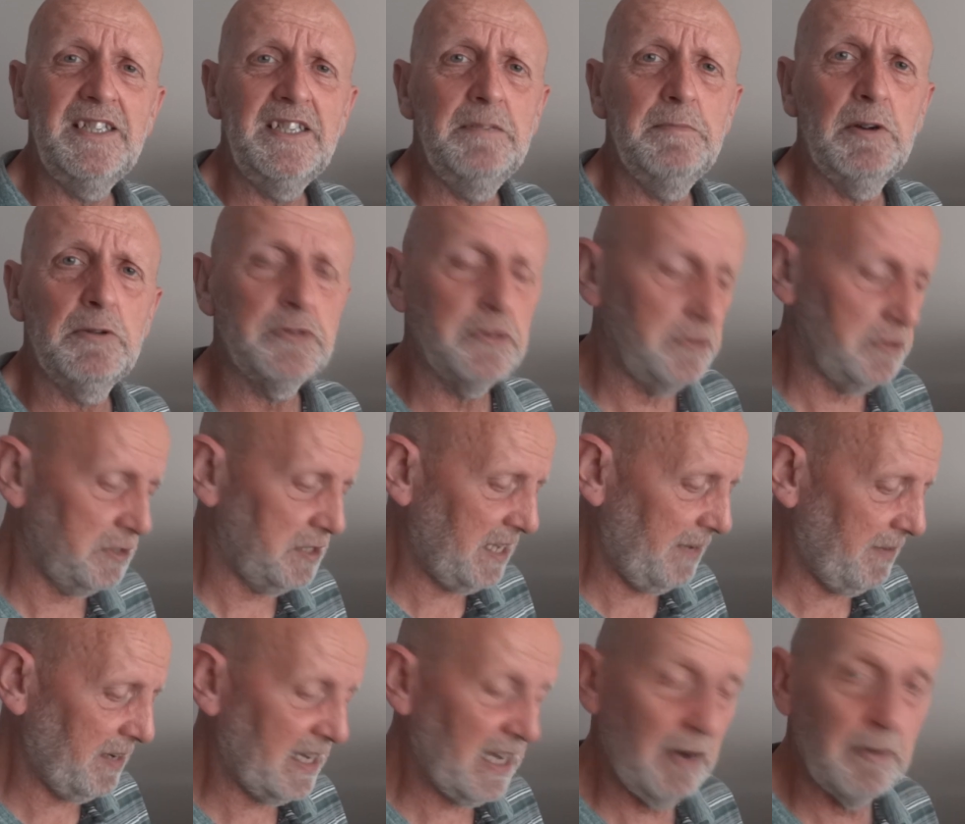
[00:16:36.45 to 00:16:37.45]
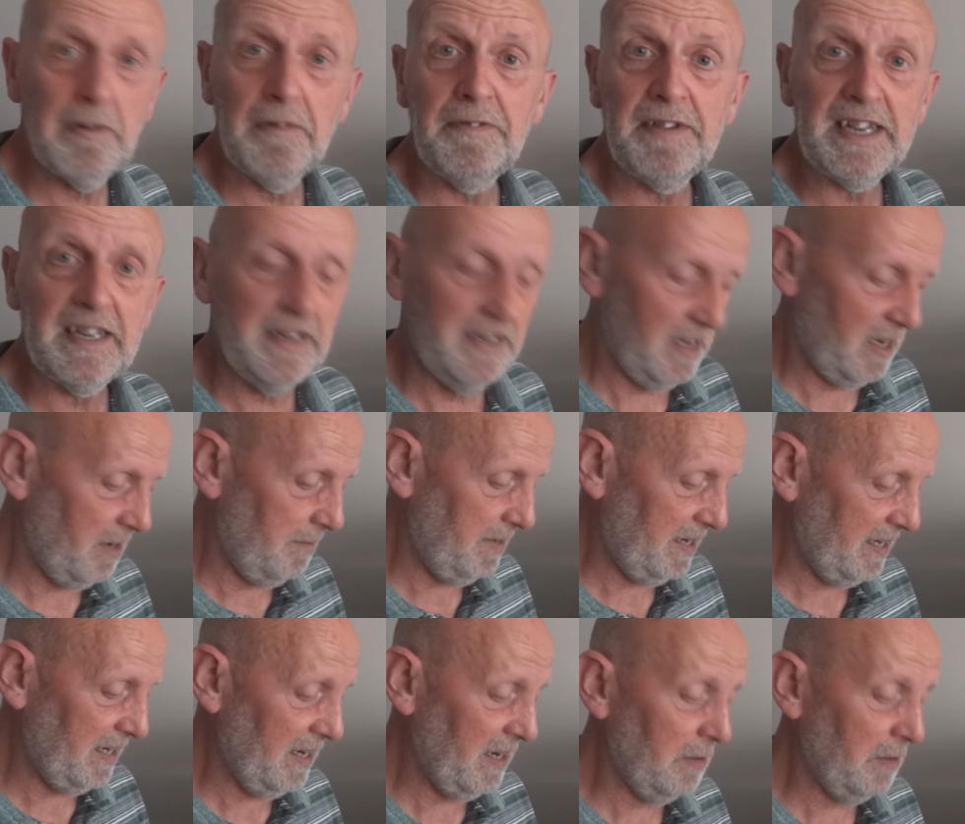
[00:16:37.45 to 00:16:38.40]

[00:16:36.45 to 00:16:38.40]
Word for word: You might as well just have a go, I think, you know what I mean?